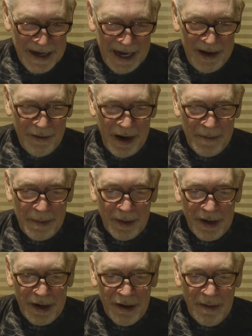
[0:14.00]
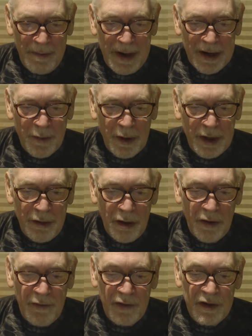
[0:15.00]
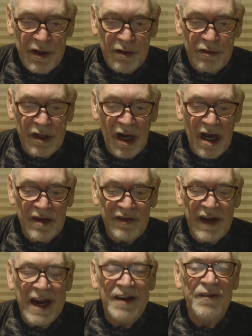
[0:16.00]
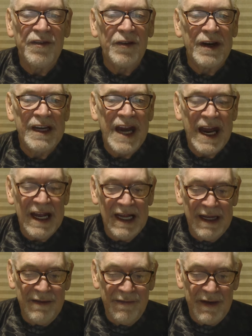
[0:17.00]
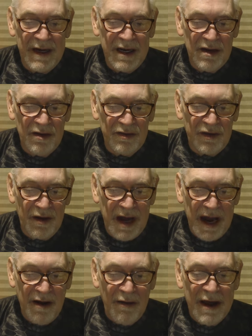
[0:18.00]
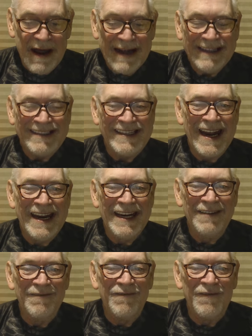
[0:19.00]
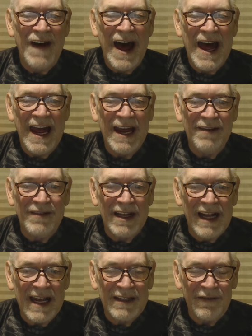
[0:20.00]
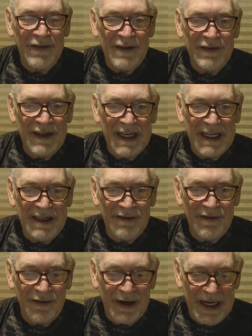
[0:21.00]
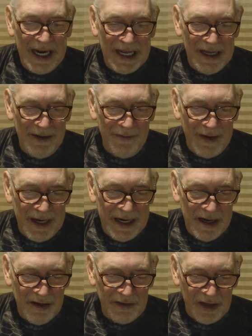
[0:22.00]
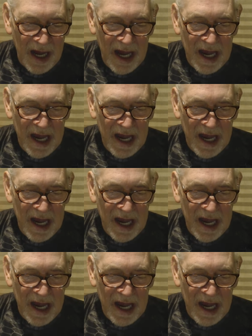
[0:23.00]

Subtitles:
Anyway, Purdue a big winner over Utah State. Free daily videos are now 10-5, the last 15 free daily videos.